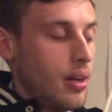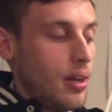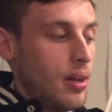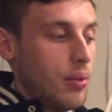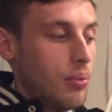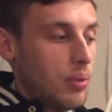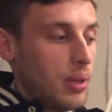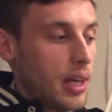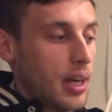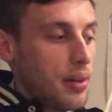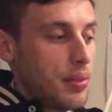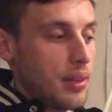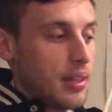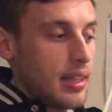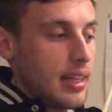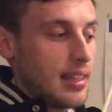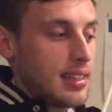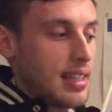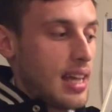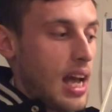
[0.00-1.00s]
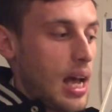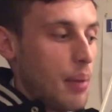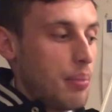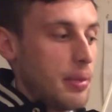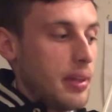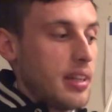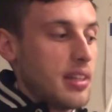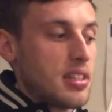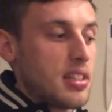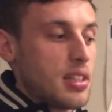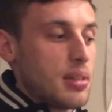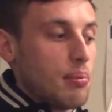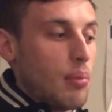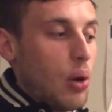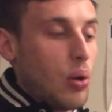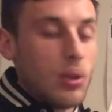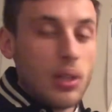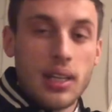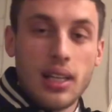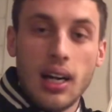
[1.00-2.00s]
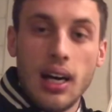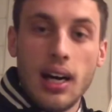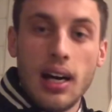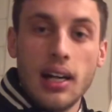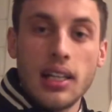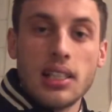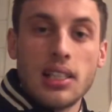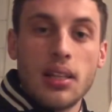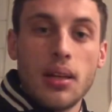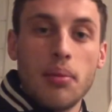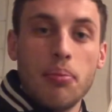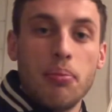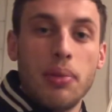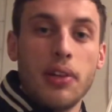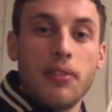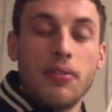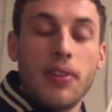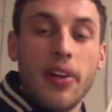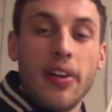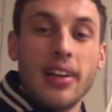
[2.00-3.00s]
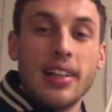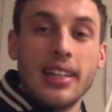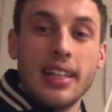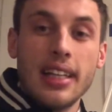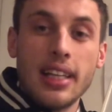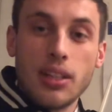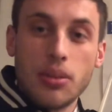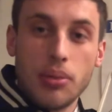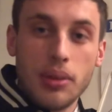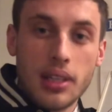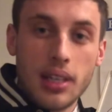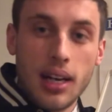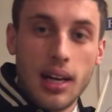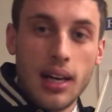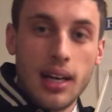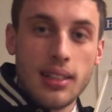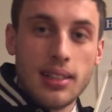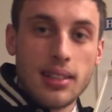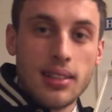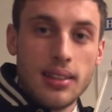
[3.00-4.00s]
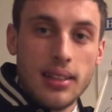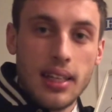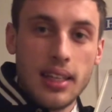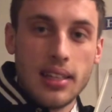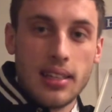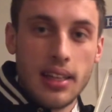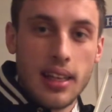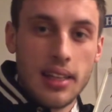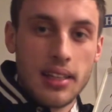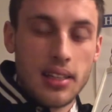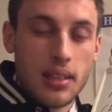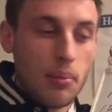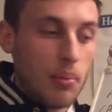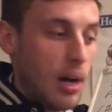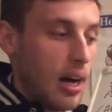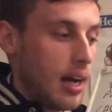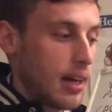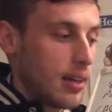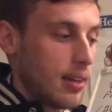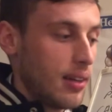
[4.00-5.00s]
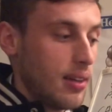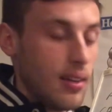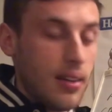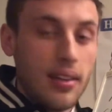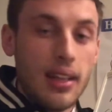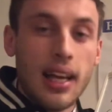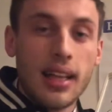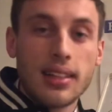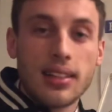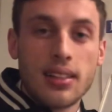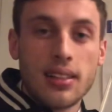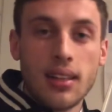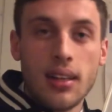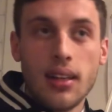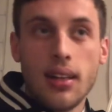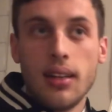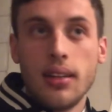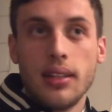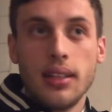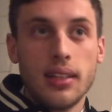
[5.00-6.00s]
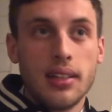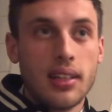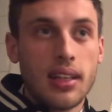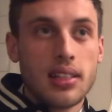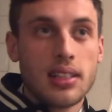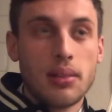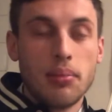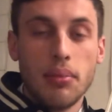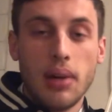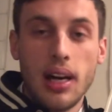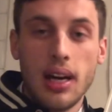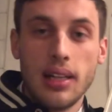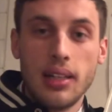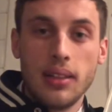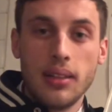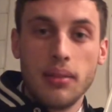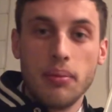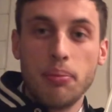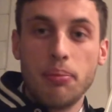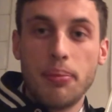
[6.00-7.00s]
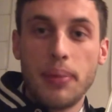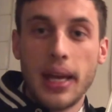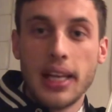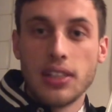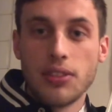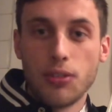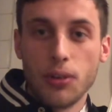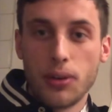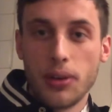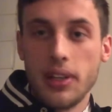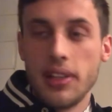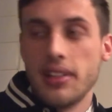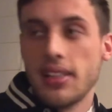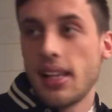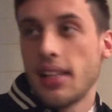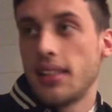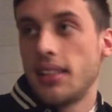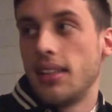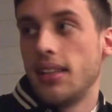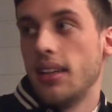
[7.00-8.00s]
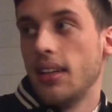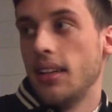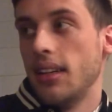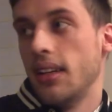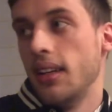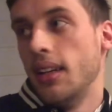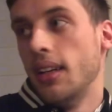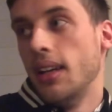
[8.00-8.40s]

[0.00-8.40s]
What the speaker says: what I think needs to happen is smaller cards, but very liquid cards, need to enter the market, and that's your Dustin Martin base rookies. That's your